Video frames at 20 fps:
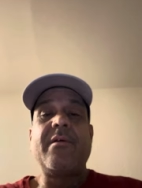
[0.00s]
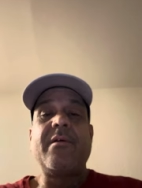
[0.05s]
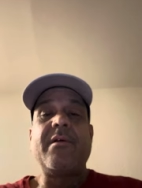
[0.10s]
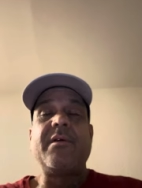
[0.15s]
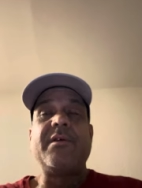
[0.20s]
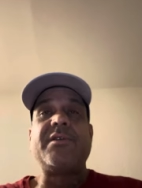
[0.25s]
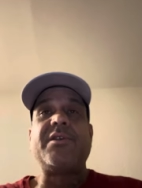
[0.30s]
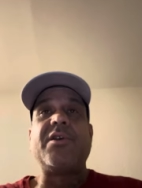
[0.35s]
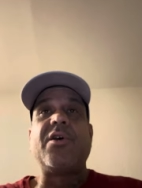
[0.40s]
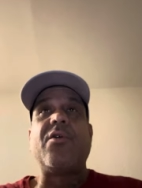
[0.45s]

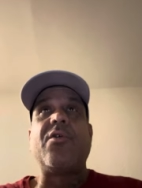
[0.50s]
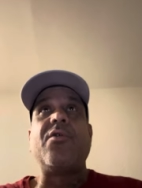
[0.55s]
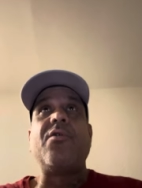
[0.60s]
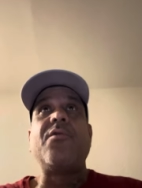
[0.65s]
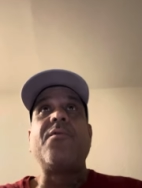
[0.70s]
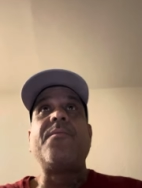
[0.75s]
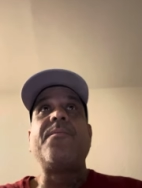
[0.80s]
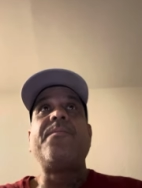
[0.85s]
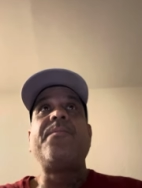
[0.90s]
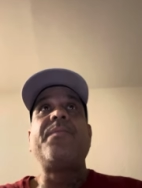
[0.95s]

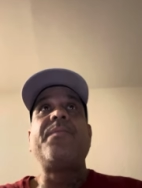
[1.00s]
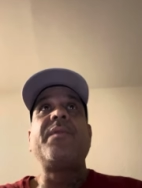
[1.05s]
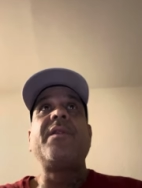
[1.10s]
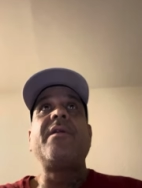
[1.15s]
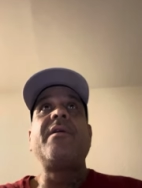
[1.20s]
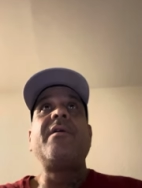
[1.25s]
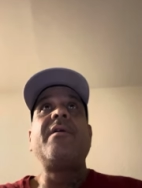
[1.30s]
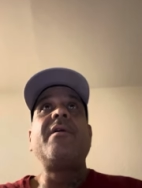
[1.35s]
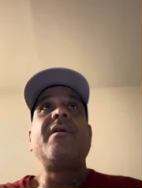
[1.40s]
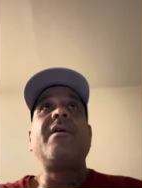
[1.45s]
So
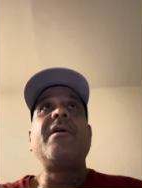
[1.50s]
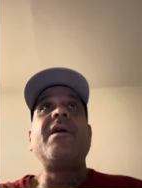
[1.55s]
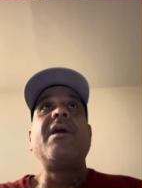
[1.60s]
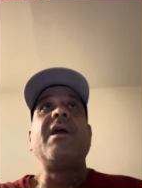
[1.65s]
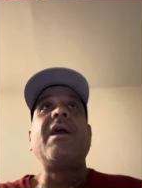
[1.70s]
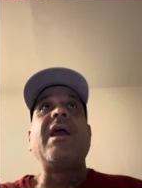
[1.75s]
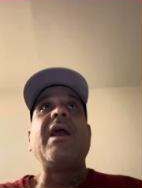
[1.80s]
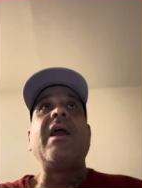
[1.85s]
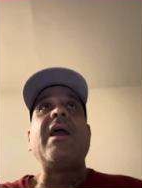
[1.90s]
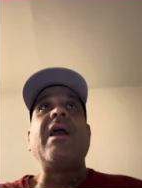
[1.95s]

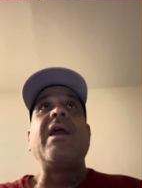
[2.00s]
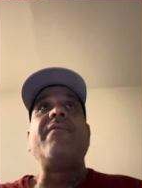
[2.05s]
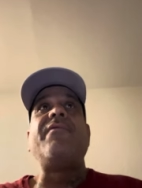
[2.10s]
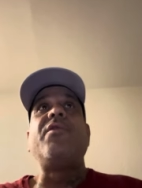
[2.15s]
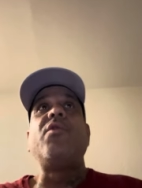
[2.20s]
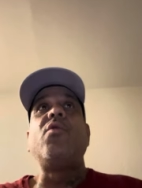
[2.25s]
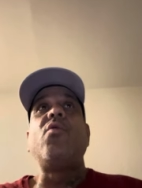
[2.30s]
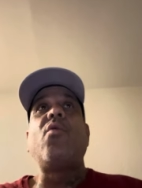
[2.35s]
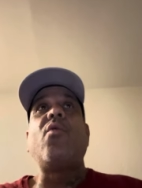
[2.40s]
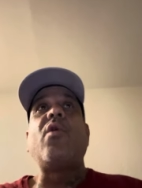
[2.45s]
if
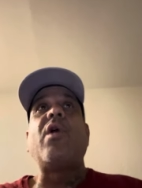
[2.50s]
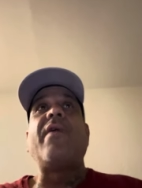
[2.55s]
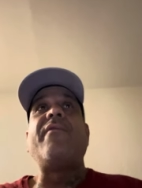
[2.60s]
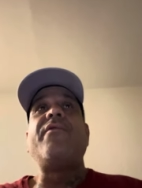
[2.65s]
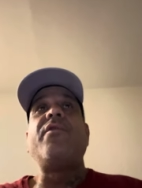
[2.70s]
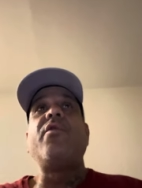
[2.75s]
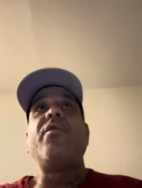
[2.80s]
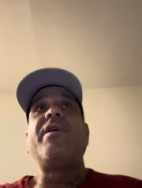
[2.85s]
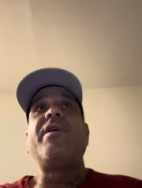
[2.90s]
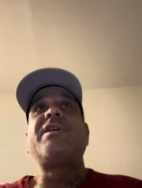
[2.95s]

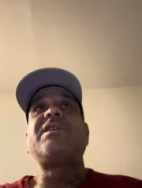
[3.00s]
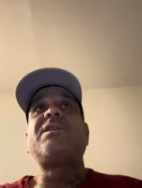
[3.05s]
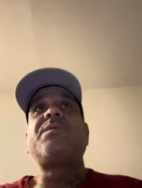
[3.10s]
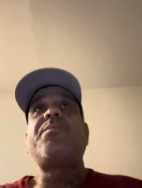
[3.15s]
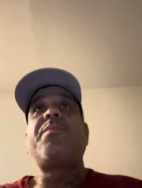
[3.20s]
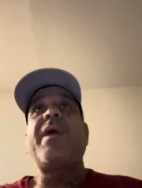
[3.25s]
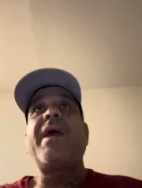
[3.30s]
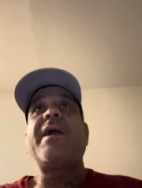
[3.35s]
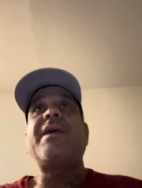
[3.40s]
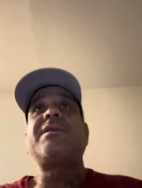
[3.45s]
you
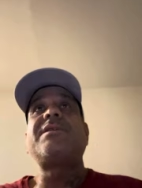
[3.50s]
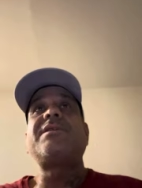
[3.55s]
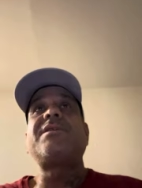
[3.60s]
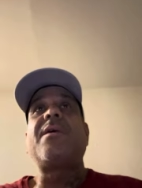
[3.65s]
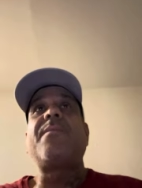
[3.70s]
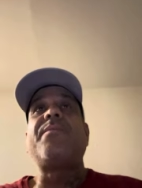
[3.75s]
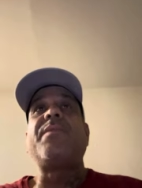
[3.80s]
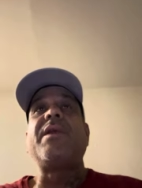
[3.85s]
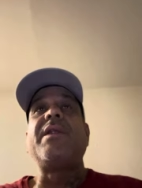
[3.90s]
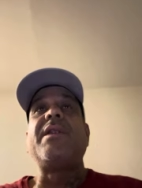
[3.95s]
expect
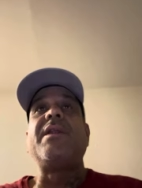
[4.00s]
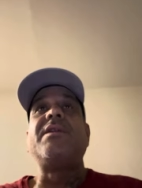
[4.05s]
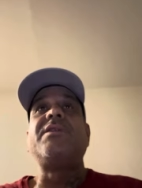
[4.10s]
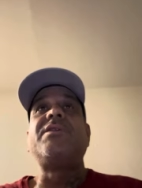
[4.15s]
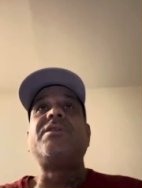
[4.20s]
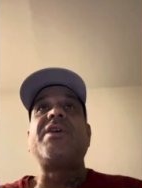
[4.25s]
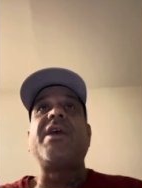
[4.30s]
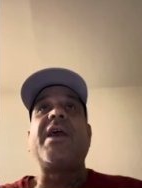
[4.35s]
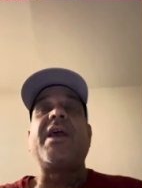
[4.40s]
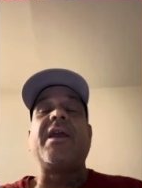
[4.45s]
something to
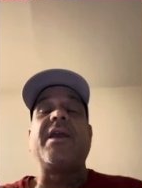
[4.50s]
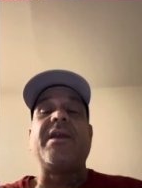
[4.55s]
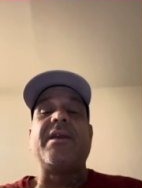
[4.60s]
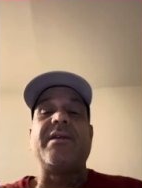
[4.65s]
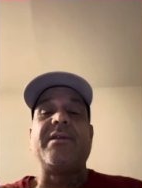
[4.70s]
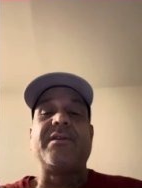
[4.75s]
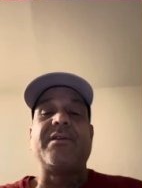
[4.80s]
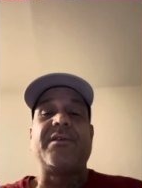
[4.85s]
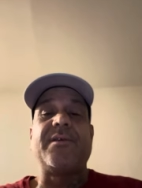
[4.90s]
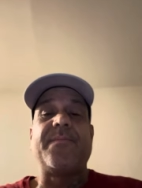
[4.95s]

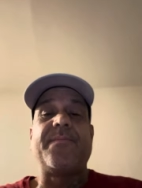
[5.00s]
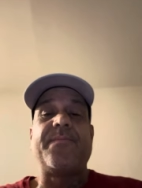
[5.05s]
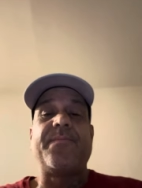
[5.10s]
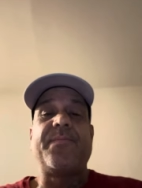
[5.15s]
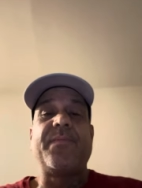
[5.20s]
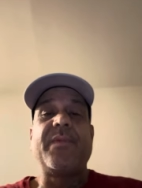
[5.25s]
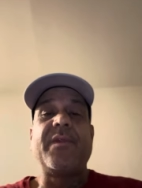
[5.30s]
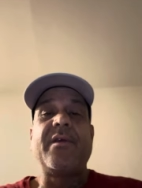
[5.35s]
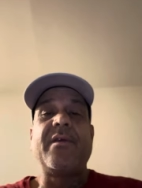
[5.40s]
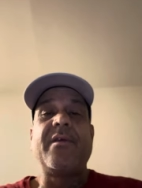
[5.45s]
change,
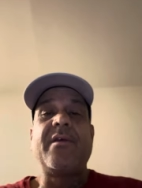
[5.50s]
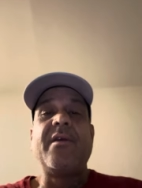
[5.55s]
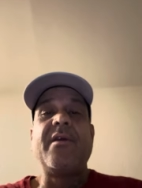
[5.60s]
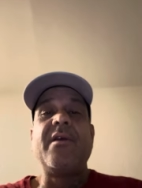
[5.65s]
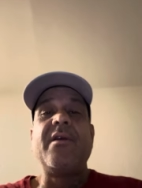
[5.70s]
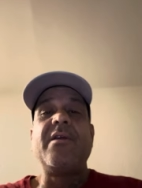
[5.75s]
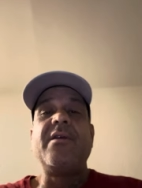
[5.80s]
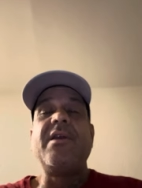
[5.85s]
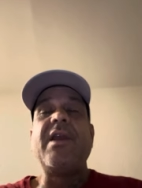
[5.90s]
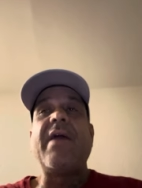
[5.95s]

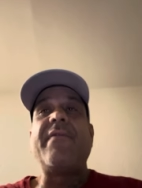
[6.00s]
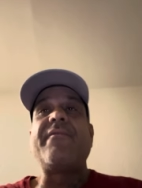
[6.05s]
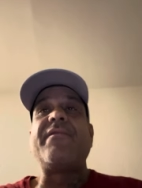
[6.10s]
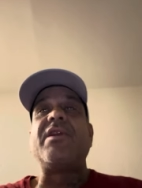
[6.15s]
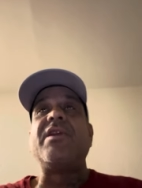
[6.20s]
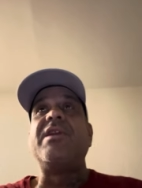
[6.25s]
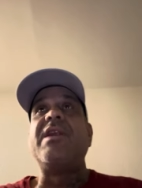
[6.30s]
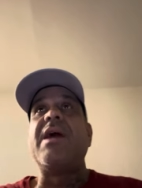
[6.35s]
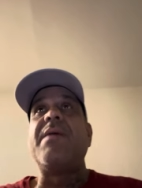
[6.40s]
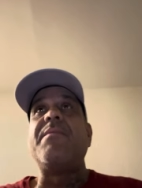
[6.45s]
you have to
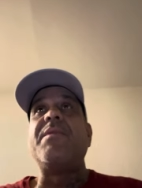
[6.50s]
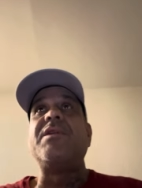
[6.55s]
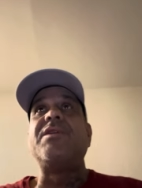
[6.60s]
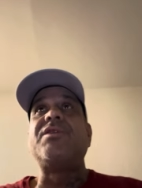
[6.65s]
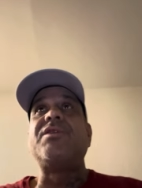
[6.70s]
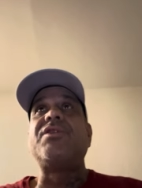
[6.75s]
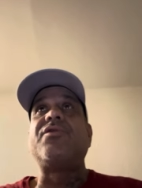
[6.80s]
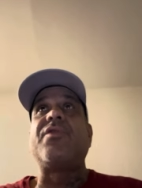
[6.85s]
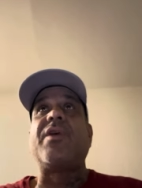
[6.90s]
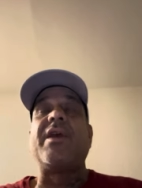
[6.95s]

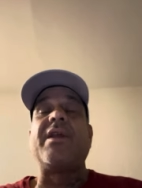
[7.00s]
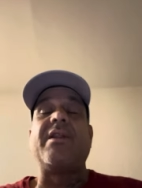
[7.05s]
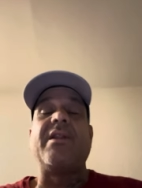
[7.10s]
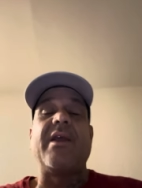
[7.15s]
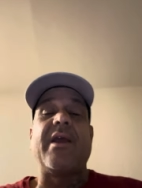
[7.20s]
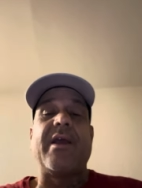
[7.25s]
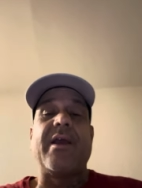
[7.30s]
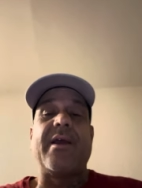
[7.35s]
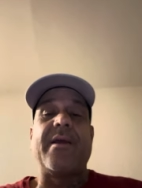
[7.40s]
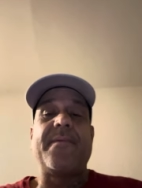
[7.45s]
demonstrate
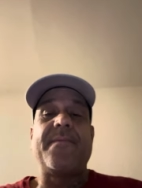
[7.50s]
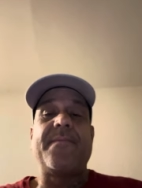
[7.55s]
that.